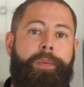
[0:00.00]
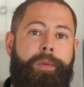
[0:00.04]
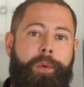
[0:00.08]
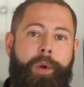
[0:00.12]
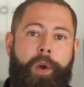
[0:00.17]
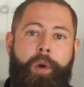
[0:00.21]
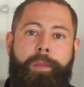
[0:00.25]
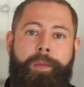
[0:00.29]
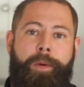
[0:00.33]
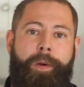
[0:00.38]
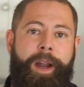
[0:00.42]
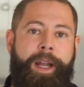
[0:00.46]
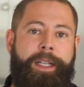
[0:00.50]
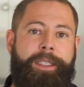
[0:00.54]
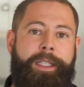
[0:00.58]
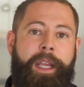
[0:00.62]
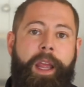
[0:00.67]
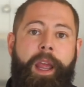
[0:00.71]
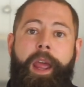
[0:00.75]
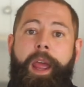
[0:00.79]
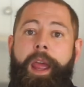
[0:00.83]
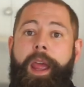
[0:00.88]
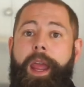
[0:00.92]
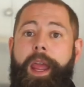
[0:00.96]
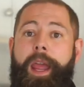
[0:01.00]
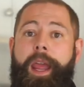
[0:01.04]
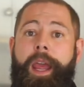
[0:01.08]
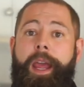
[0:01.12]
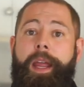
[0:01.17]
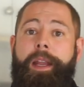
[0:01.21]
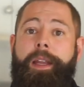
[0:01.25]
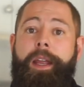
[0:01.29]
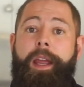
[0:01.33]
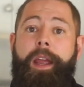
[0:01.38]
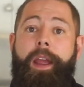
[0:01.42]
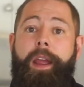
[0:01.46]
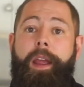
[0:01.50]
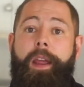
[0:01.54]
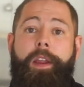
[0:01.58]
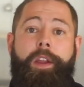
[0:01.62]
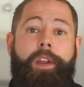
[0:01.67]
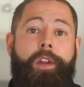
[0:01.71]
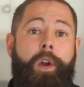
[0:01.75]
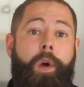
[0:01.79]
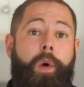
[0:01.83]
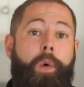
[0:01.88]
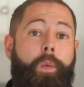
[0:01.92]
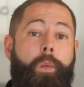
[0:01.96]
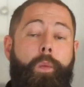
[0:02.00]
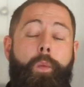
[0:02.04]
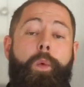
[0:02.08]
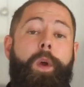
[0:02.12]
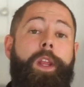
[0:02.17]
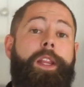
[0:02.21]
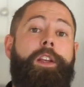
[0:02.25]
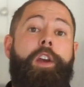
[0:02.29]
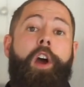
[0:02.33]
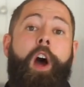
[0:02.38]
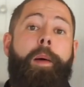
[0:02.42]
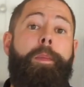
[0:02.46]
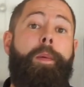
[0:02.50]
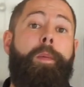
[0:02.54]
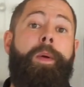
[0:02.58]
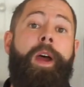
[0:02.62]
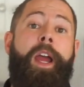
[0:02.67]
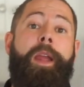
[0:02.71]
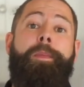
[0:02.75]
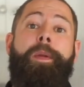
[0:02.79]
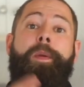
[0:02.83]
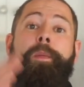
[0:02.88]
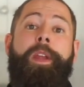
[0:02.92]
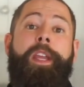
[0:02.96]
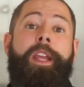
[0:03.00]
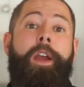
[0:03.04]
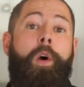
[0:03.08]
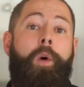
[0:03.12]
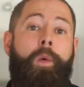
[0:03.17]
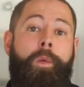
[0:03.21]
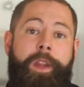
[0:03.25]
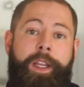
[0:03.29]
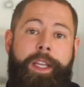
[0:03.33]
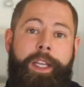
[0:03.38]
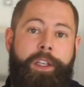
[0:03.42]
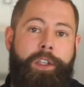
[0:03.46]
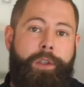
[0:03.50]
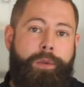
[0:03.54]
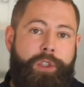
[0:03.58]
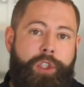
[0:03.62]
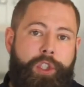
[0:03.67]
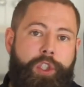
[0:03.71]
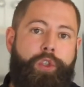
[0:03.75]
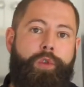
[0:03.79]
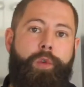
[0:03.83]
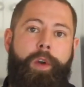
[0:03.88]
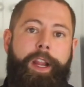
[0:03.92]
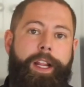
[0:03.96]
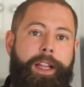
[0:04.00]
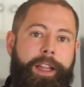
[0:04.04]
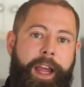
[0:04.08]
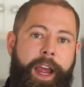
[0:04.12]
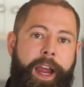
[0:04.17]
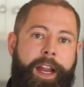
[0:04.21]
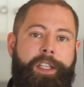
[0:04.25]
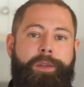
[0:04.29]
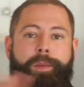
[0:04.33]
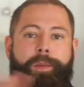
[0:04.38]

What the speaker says: ProPress. And you know, with copper piping, we only can do straight lines.